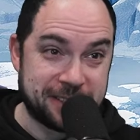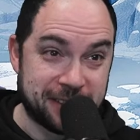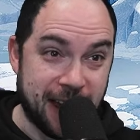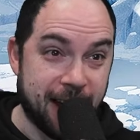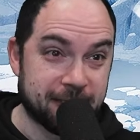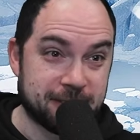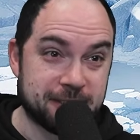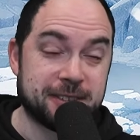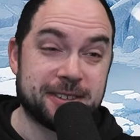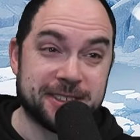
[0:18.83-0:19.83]

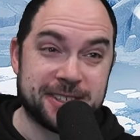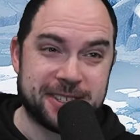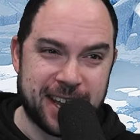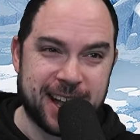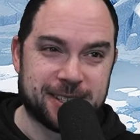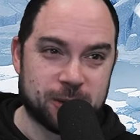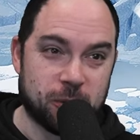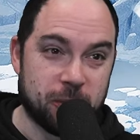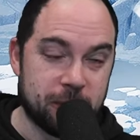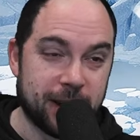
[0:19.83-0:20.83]
stats. Stats is
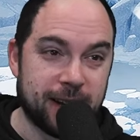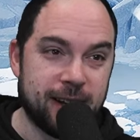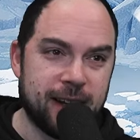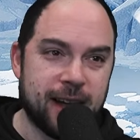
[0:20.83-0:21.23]
what we mean.